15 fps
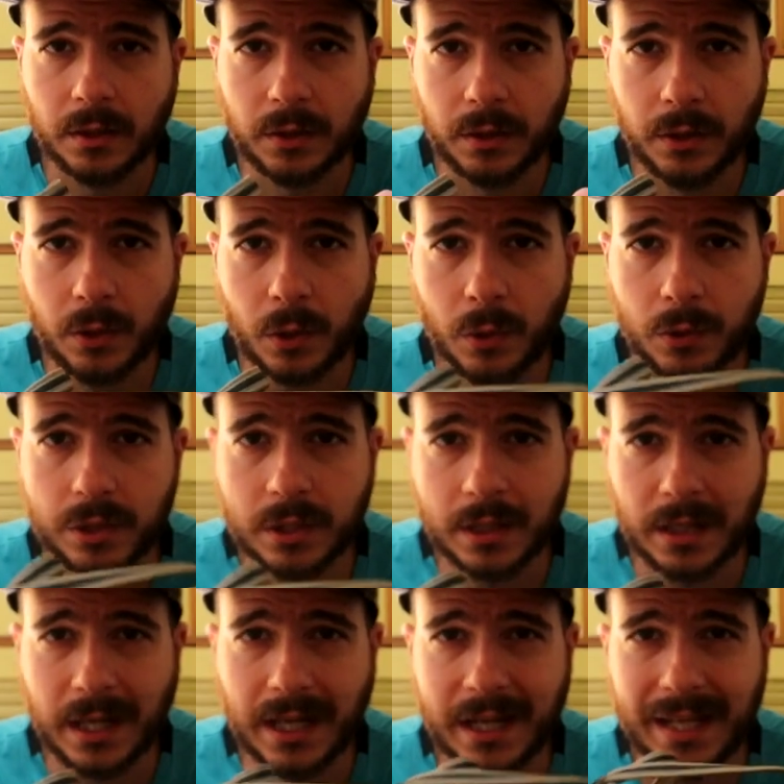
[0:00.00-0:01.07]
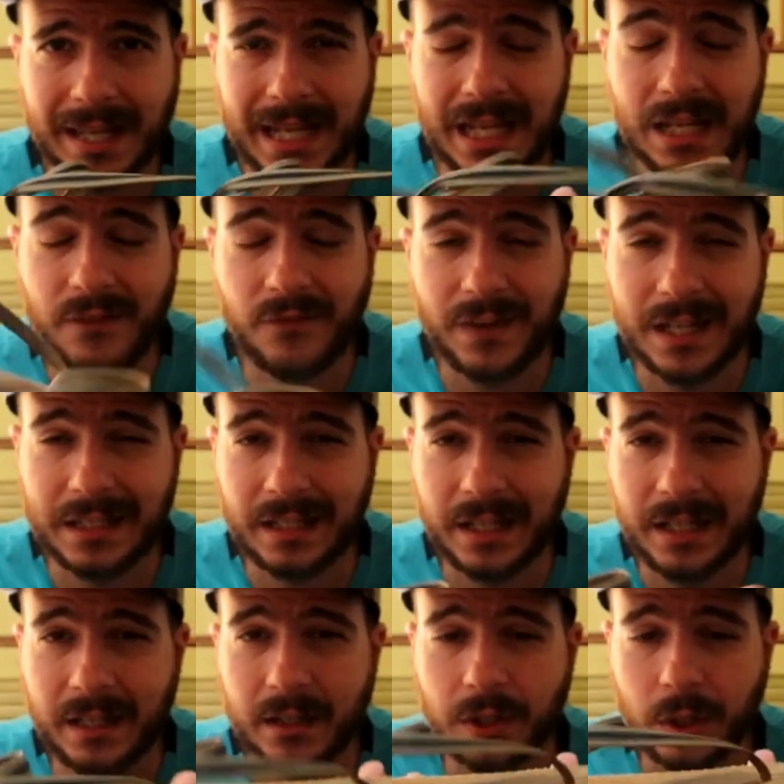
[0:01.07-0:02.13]
those are
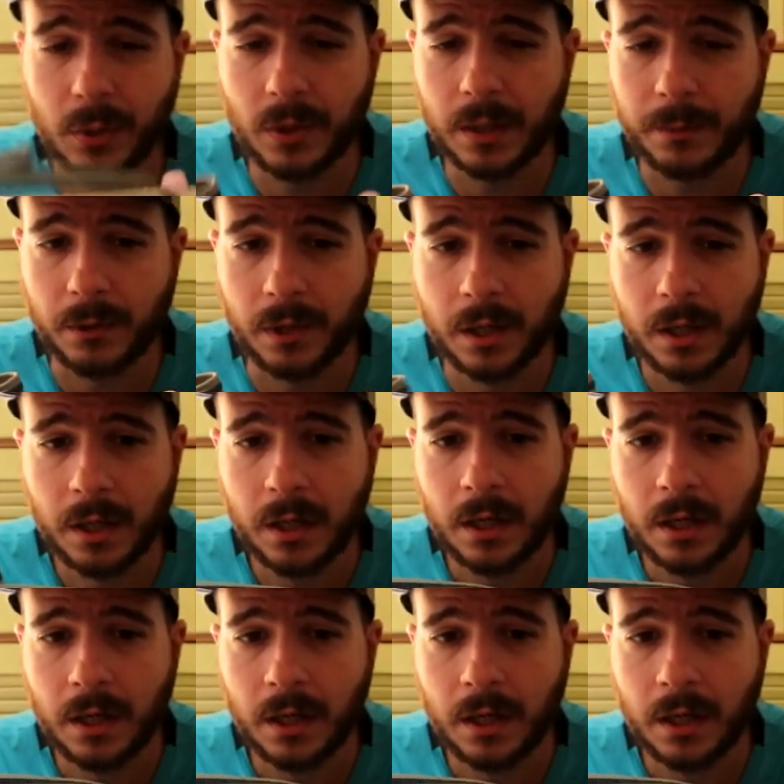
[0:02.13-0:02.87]
infinitely durable.